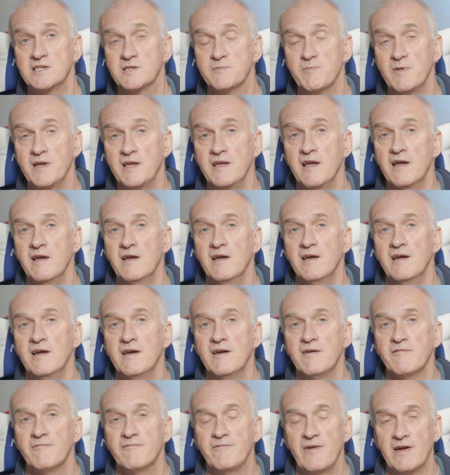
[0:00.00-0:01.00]
leads me
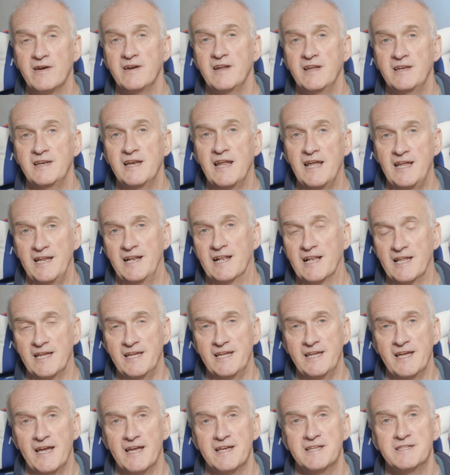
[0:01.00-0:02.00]
very
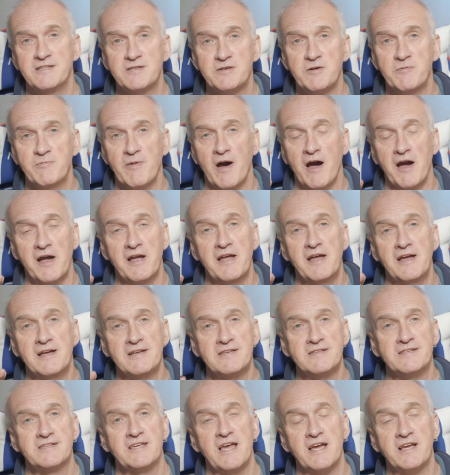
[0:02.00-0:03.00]
neatly into my
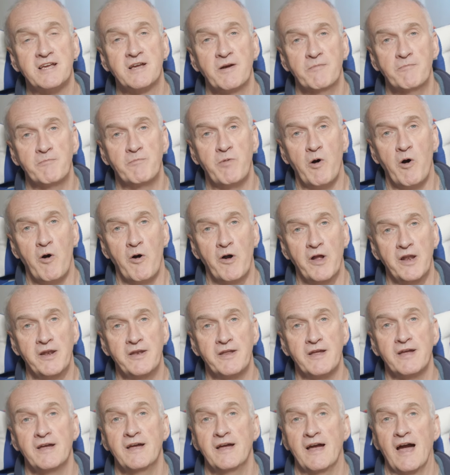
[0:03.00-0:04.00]
second
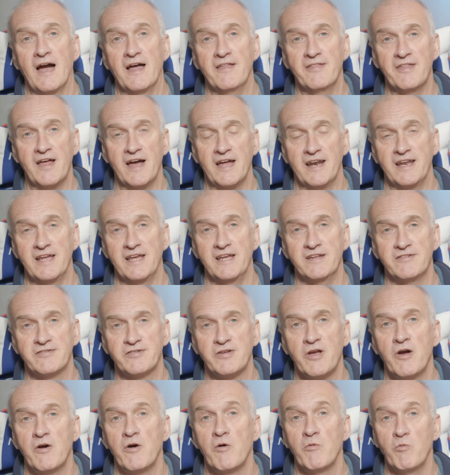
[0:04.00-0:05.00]
point, and that
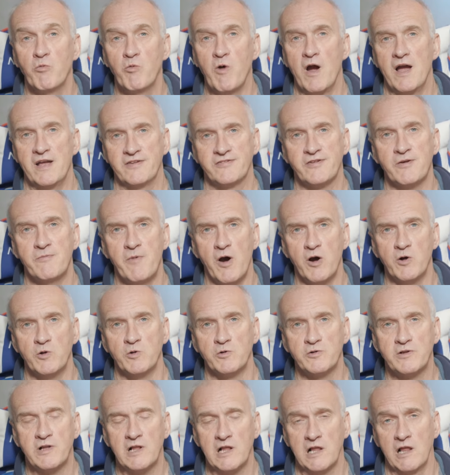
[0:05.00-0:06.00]
is wear some
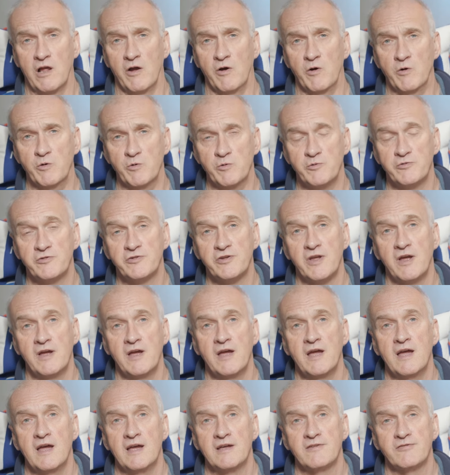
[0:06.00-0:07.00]
old clothes.
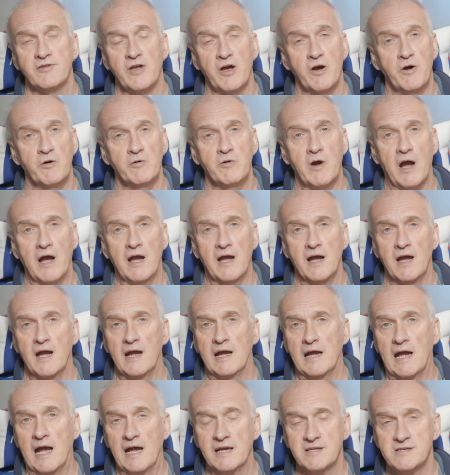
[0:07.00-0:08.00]
So
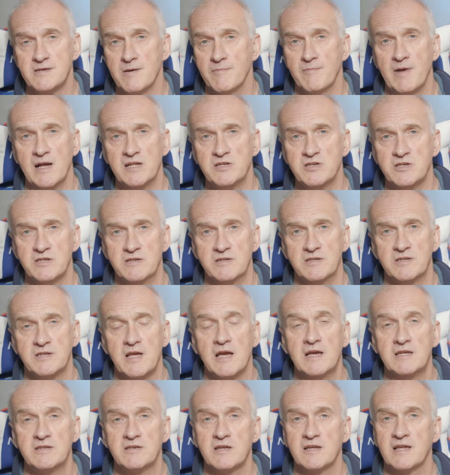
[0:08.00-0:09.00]
as I mentioned,
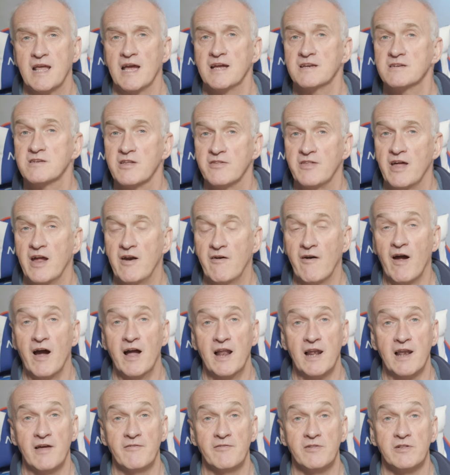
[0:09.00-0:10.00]
to get to their
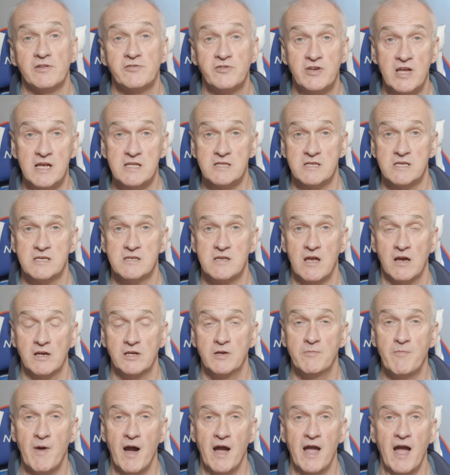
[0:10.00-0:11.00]
eye level, chances
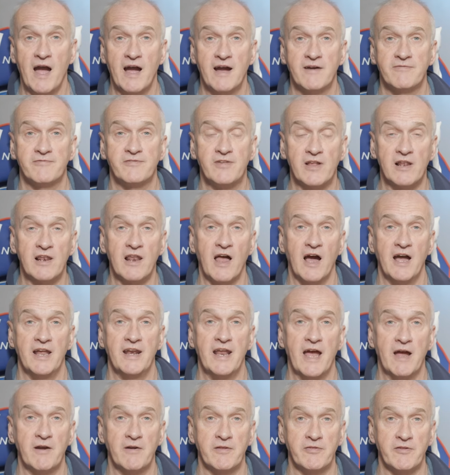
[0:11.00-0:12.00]
are you might have to
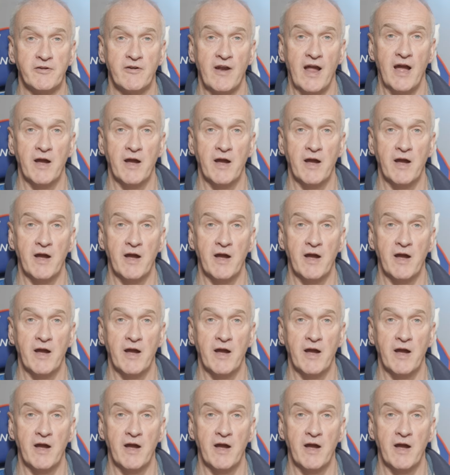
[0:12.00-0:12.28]
lie down in the